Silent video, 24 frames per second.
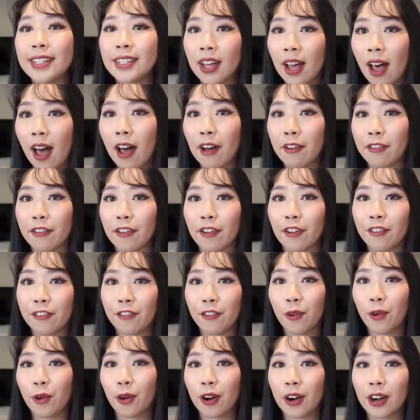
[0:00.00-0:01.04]
tough
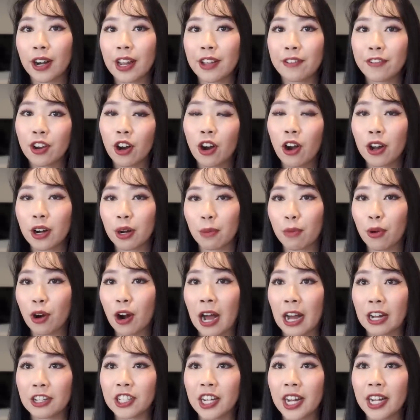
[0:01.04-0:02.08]
for if you're on a
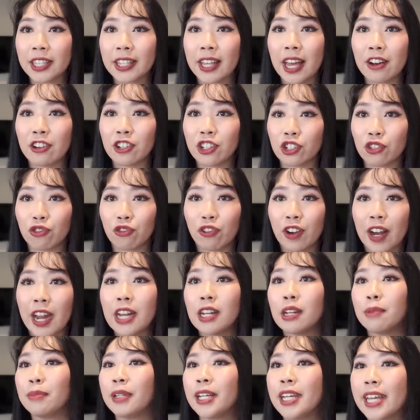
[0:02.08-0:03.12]
project that just
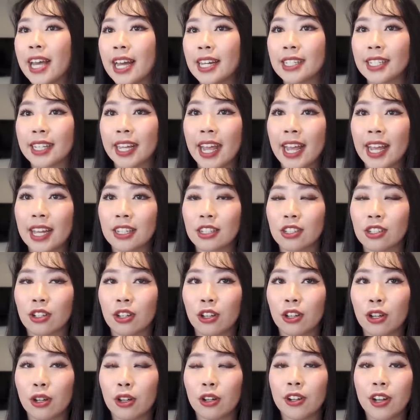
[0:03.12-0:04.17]
randomly gets
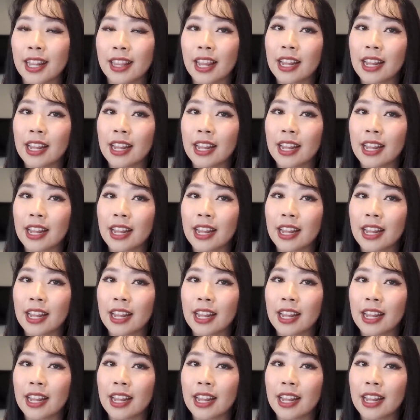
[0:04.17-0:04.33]
canceled,